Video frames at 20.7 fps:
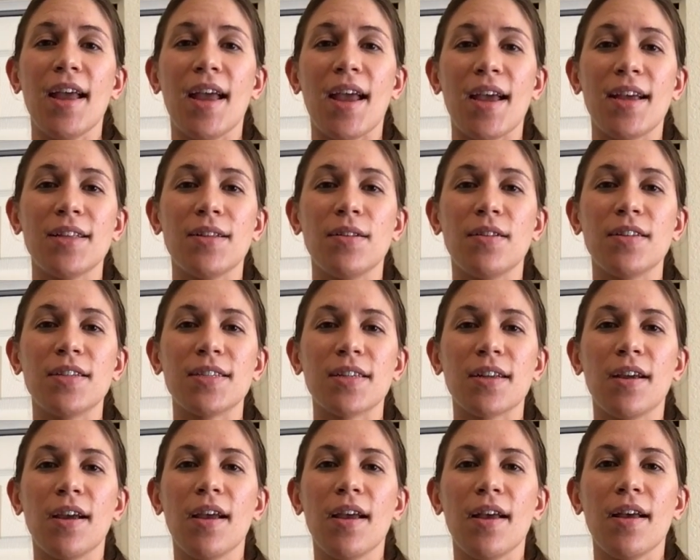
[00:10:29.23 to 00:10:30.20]
And
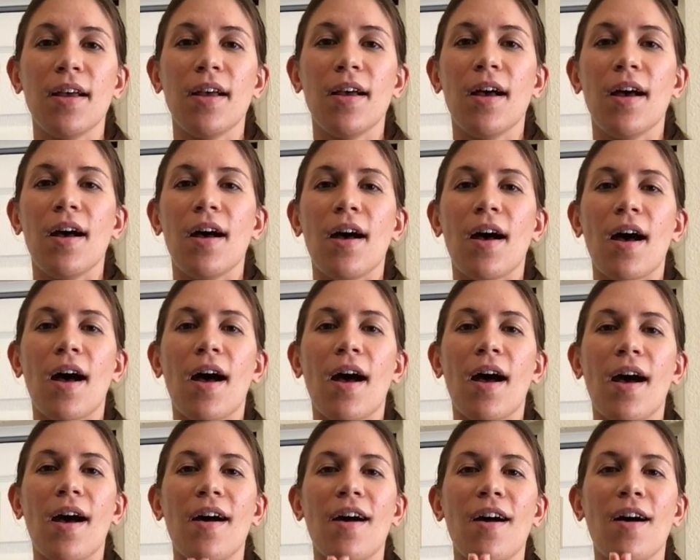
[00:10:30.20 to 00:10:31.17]

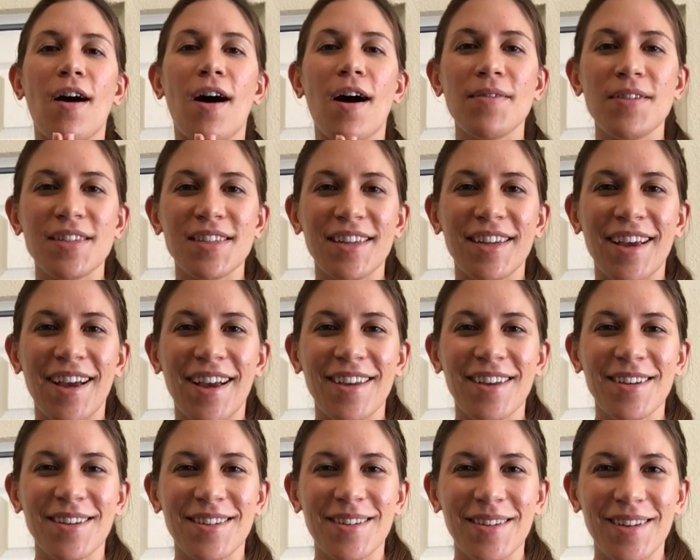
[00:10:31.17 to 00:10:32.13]
obviously, I
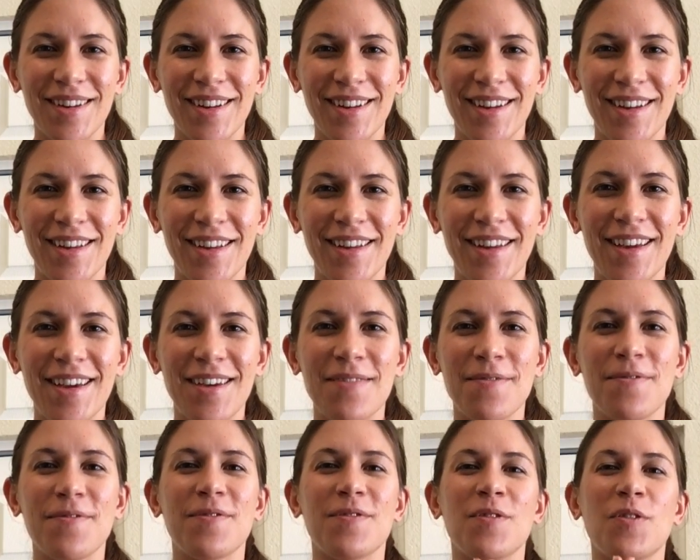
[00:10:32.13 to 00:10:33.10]
could
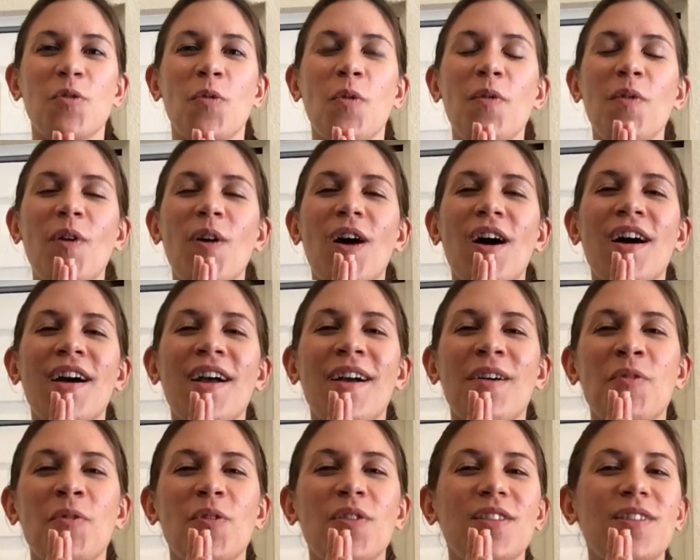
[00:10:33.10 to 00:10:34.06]
give
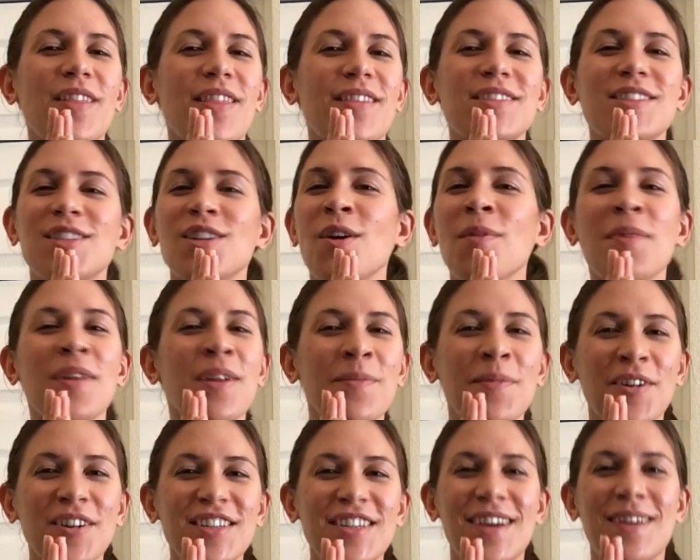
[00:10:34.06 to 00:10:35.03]
so many
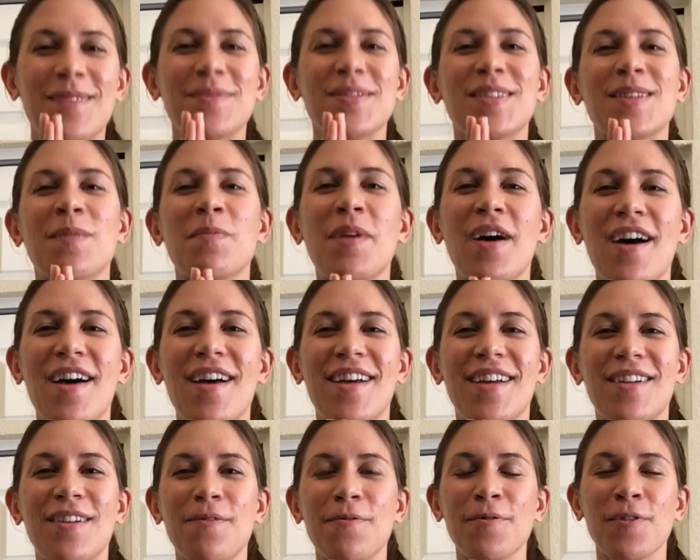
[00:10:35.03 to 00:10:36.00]
more tips,
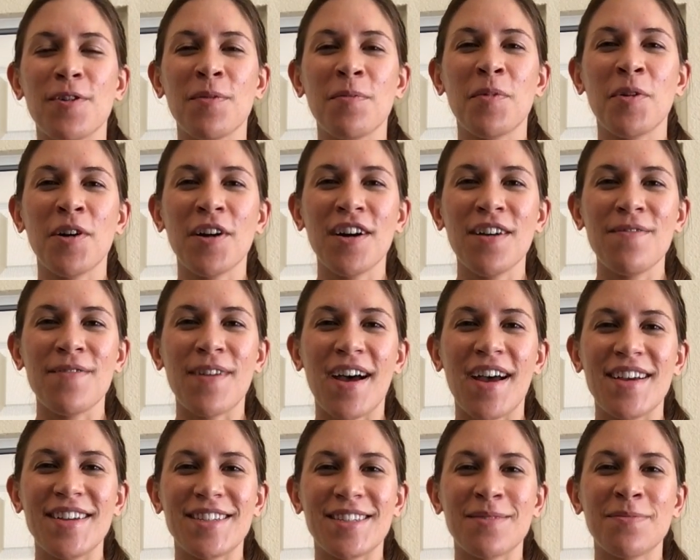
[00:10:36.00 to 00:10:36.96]
but for more
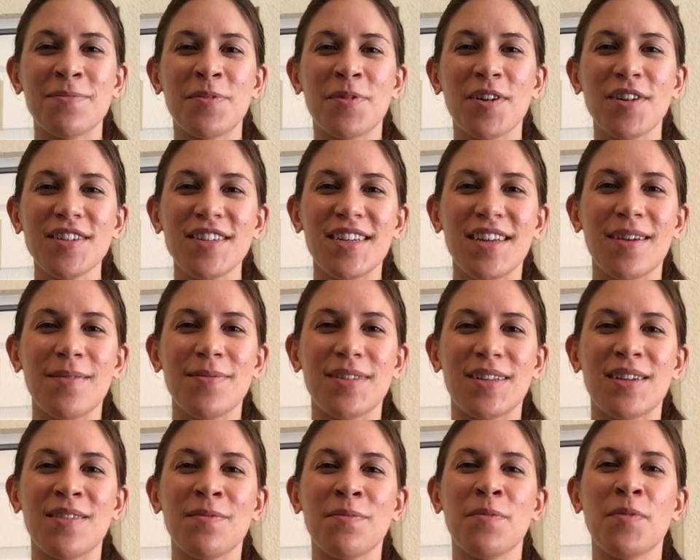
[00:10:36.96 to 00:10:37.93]
advice and more tips
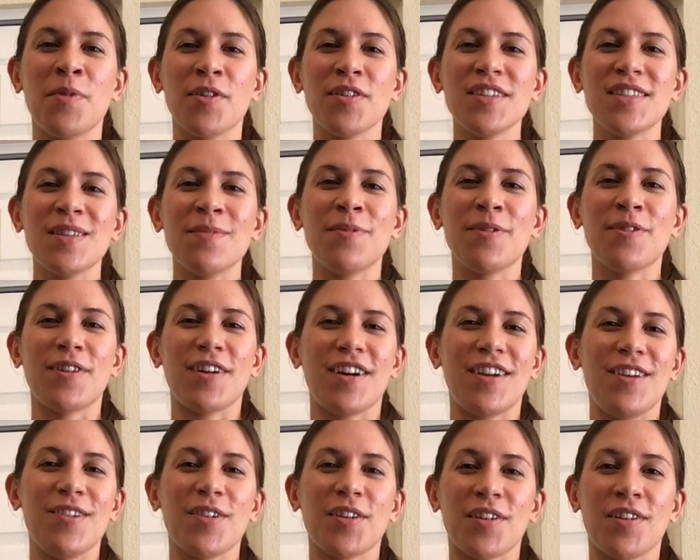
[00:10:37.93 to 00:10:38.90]
and more
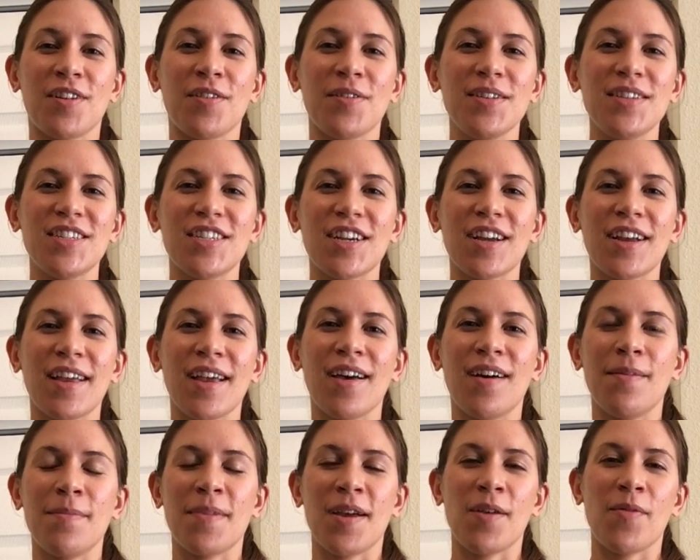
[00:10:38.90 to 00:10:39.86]
support, you can always check
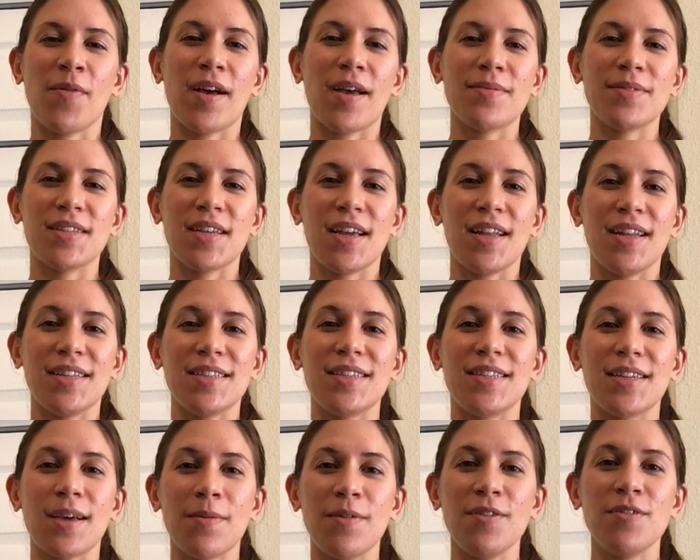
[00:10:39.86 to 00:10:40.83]
out my website. It's
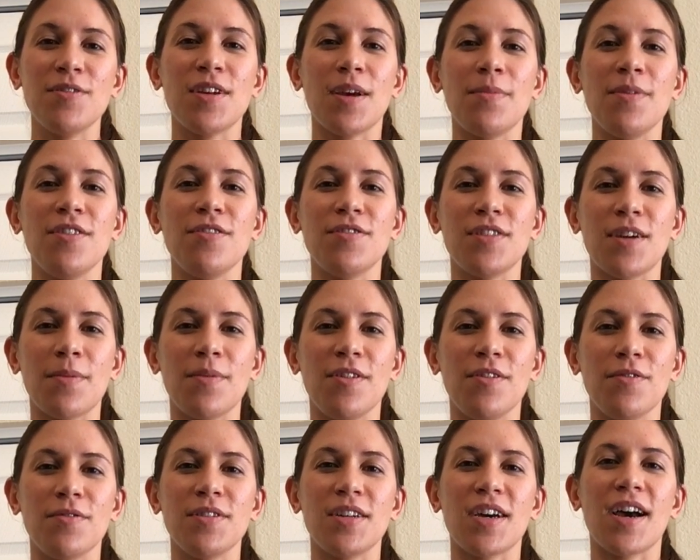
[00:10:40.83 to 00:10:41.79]

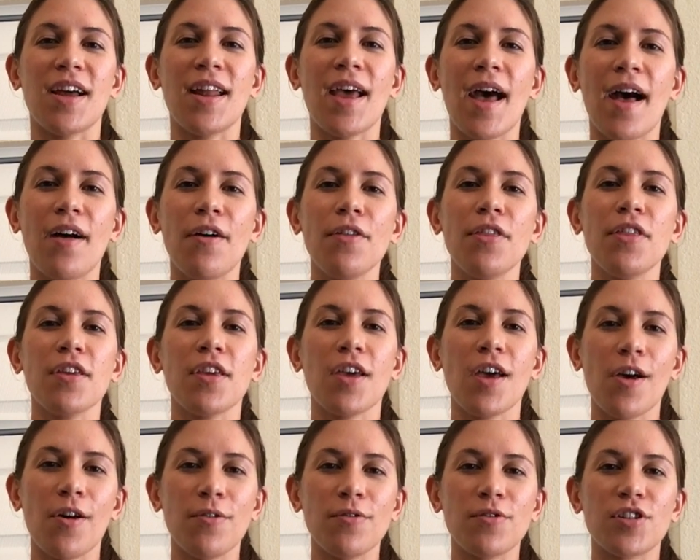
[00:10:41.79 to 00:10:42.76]

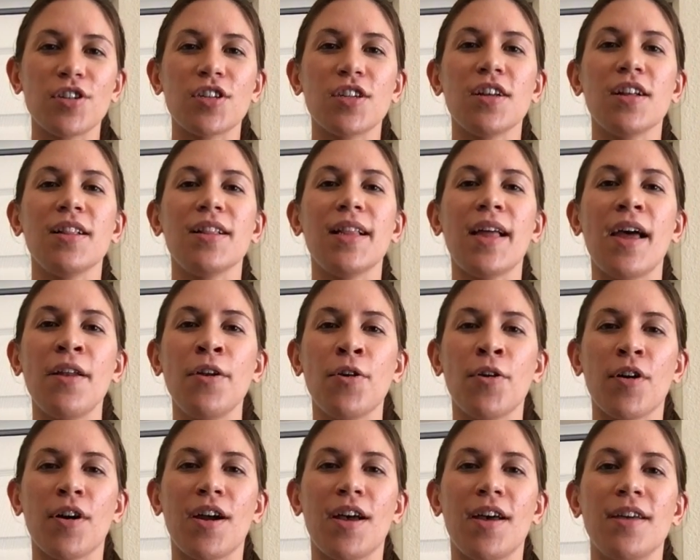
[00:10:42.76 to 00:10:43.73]

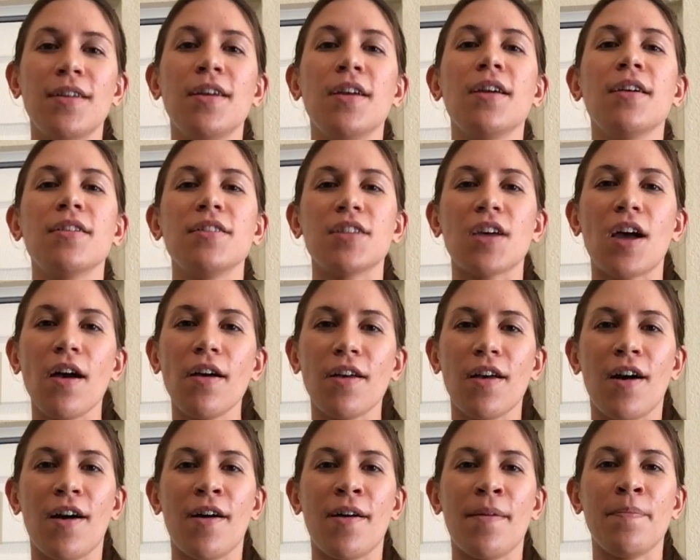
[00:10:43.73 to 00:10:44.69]

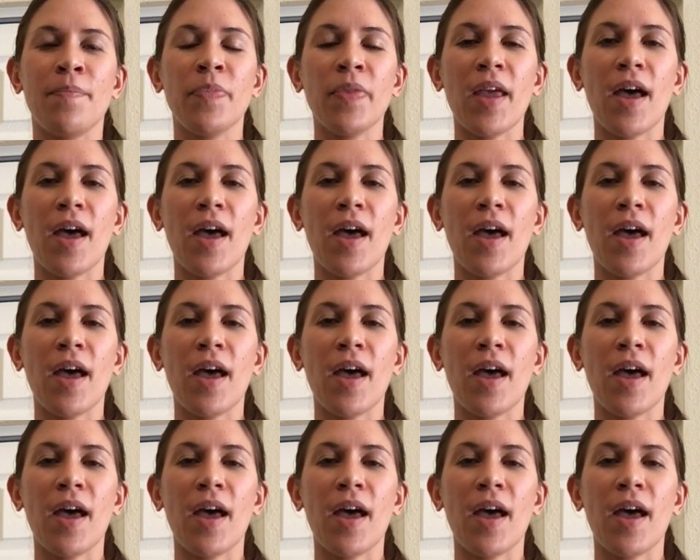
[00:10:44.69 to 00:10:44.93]
www.healthcoachlenora.com,